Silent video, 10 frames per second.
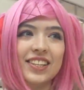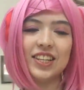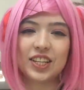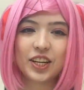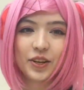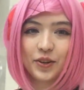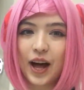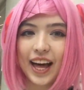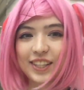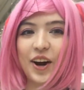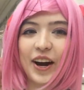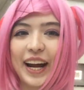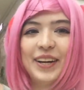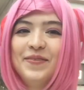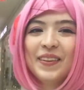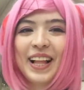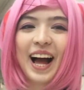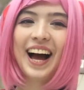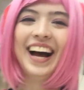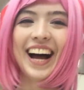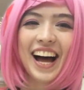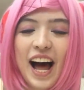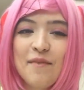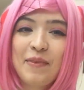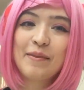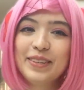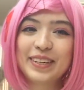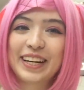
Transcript: to do... Sorry. I'm bad with